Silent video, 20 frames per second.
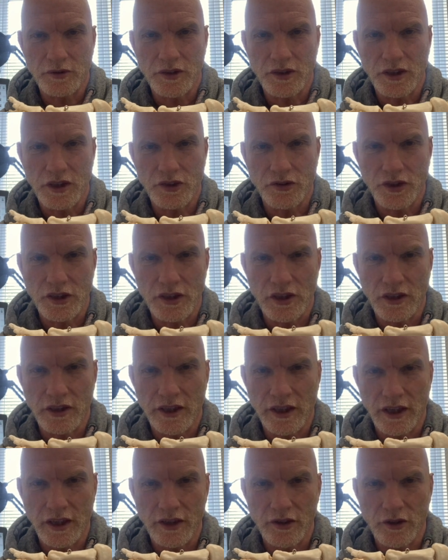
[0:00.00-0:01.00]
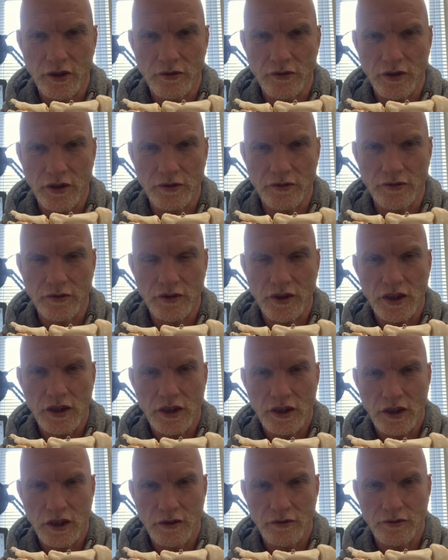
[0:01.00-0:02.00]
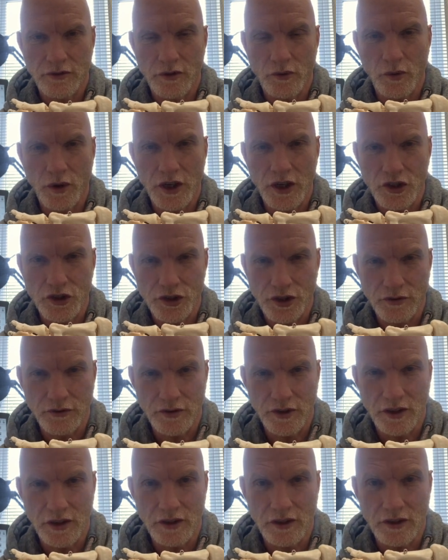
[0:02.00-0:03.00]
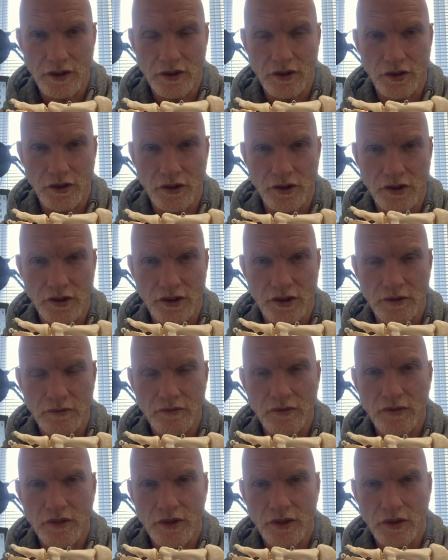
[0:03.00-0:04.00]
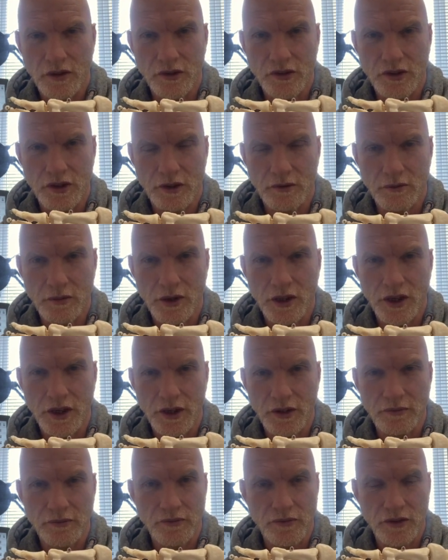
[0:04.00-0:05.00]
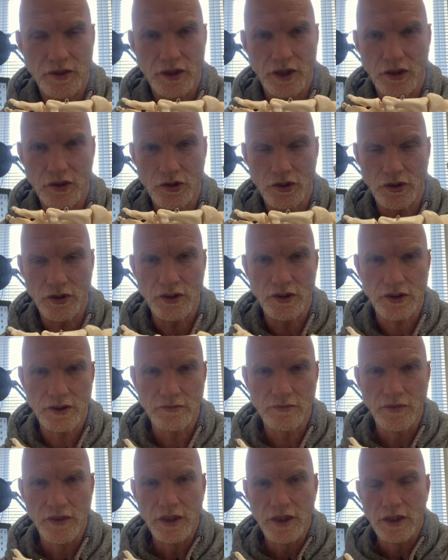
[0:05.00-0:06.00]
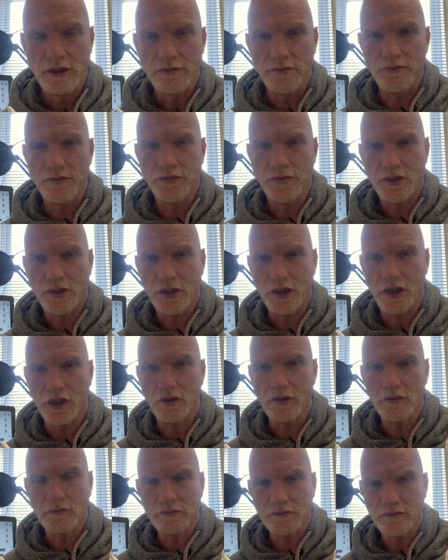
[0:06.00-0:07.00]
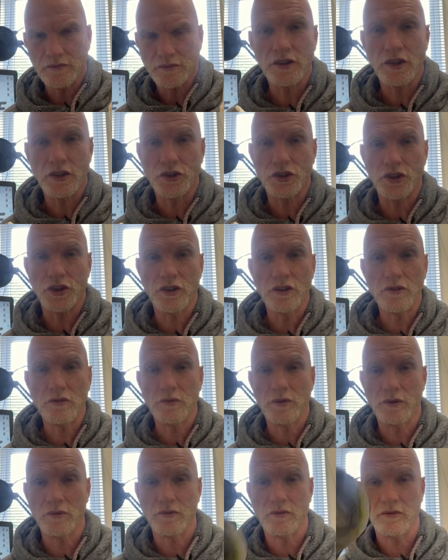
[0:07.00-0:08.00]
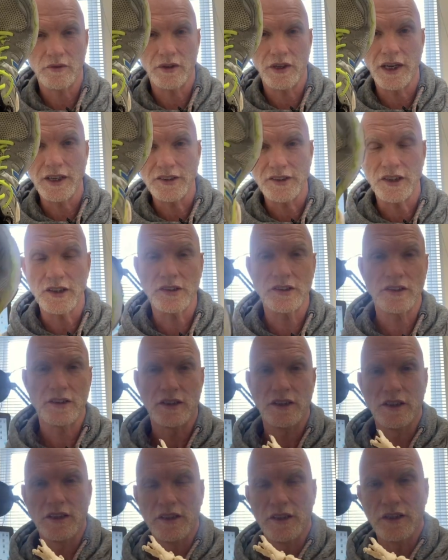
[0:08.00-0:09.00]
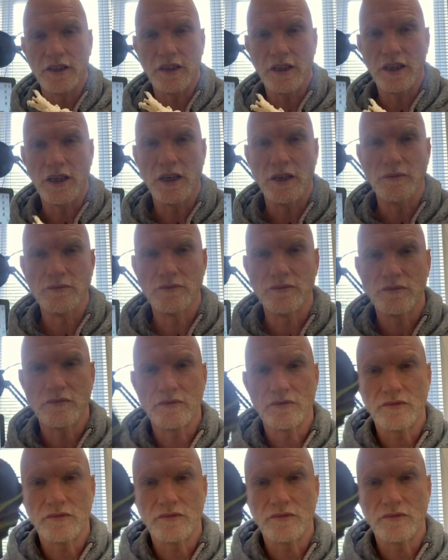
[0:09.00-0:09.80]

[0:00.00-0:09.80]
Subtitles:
a decreased likelihood of the weight shifting across onto the minor toe joints. So a shoe with laces, a